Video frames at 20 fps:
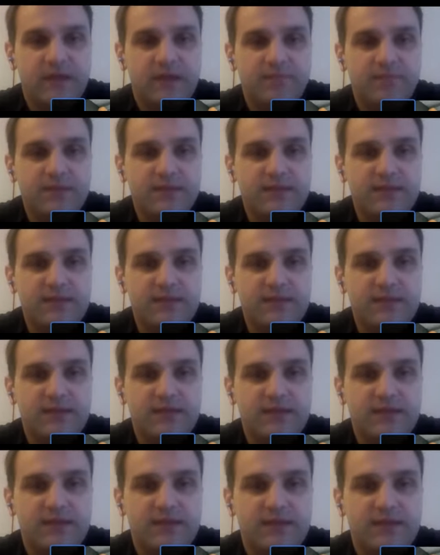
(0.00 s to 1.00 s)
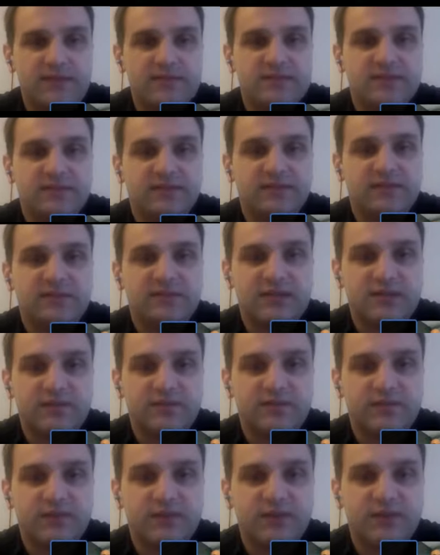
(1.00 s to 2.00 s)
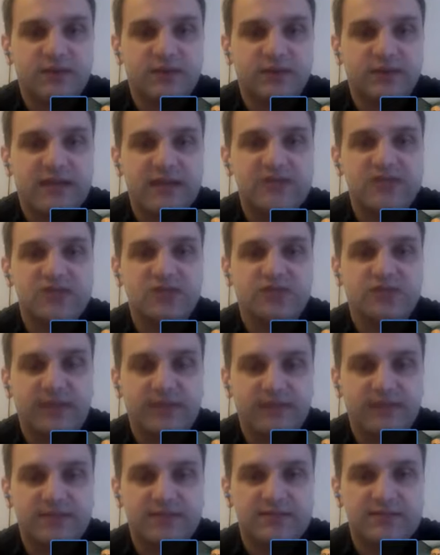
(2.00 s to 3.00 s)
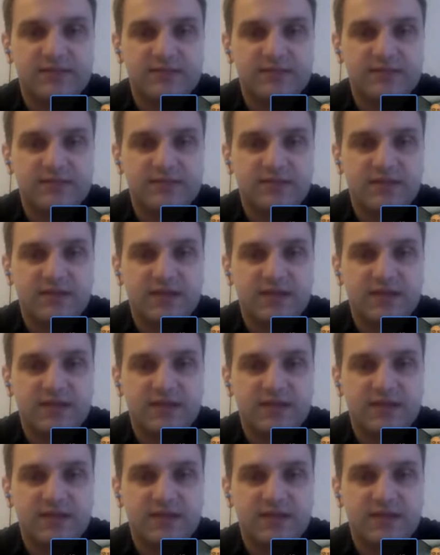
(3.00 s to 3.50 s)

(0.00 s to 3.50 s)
Big data is the term for a collection of data sets